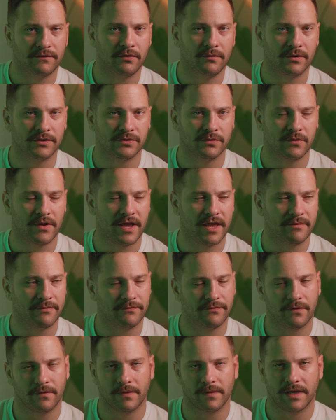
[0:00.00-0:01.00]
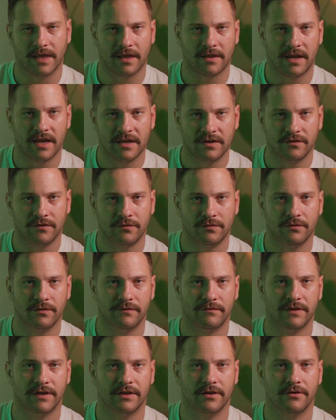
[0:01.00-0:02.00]
too much away before we get into the
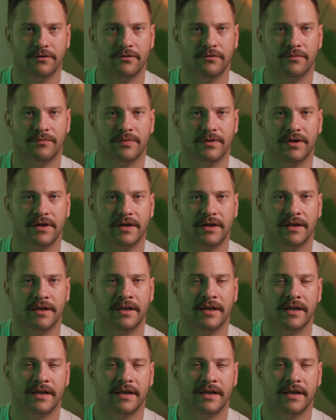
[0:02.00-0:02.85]
video, but